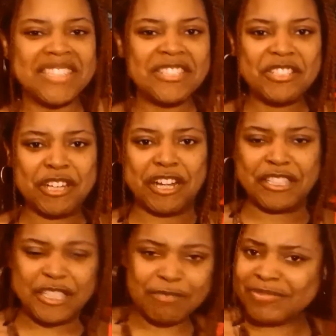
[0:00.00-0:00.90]

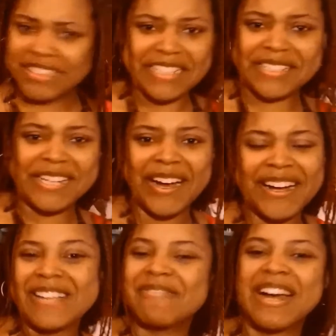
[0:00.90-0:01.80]
Church, let's
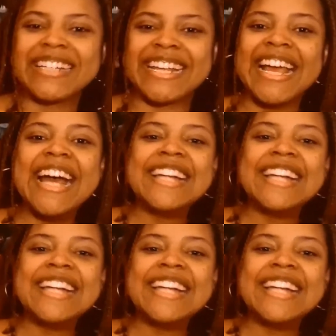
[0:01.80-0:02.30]
talk about it.